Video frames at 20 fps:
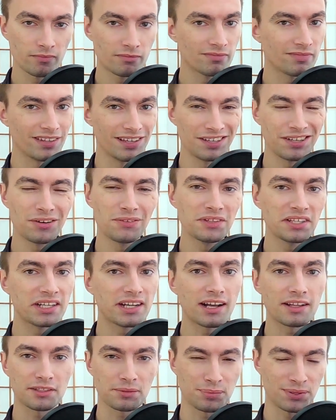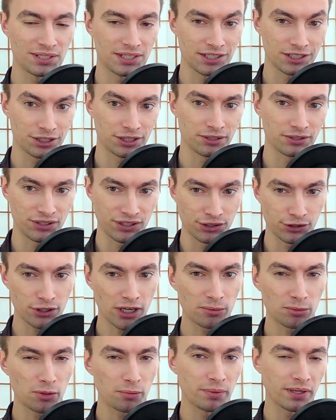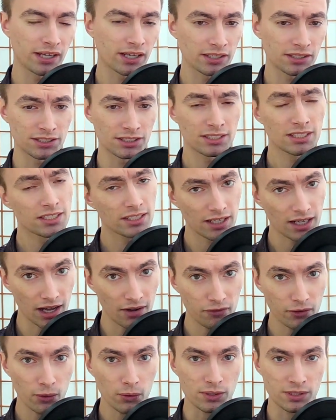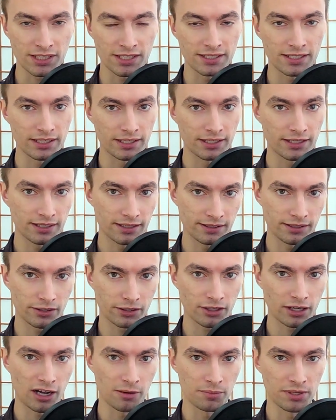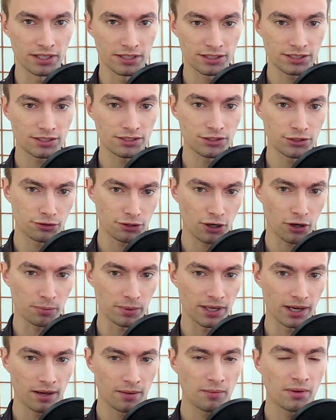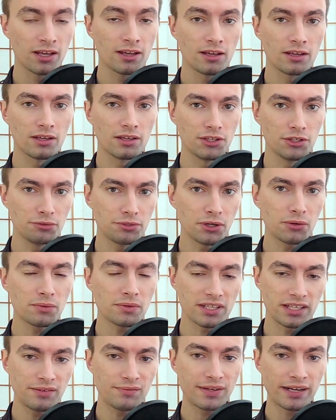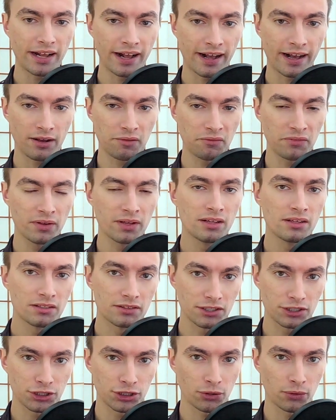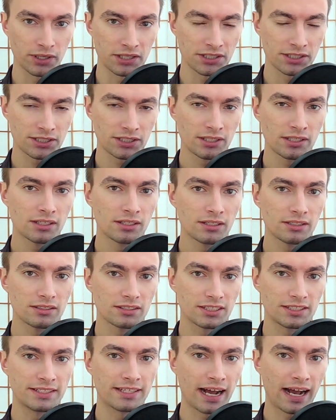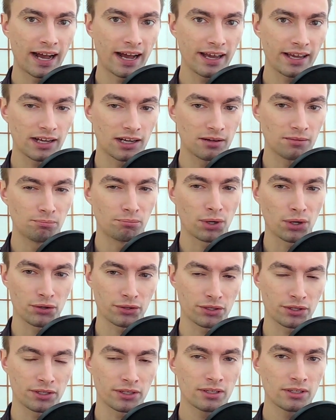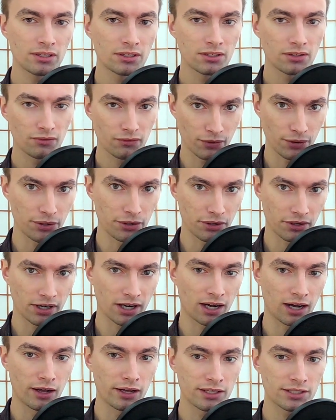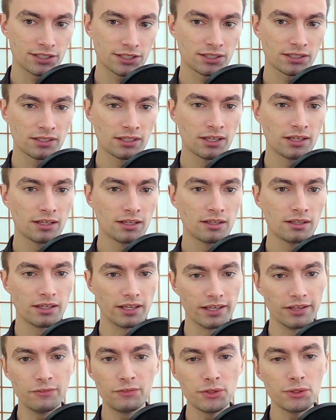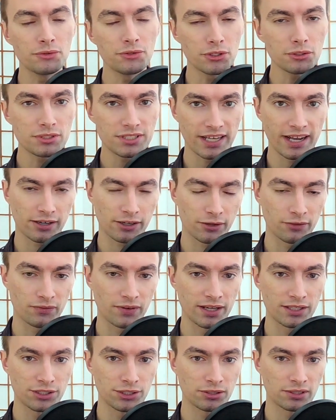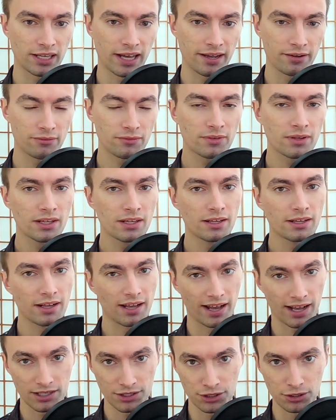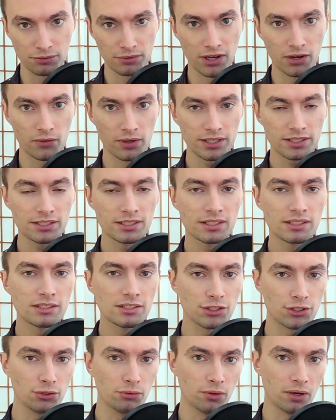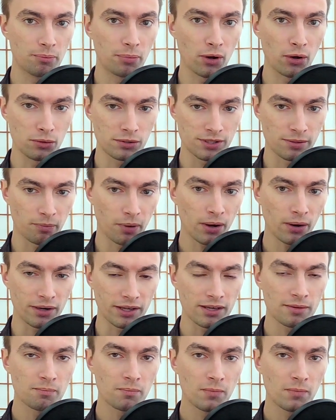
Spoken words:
It only got the petitioners in trouble because, of course it did in their communist utopia. You don't even have the choice to die a martyr for your cause. If you do sacrifice your life, as you know it, to oppose the party,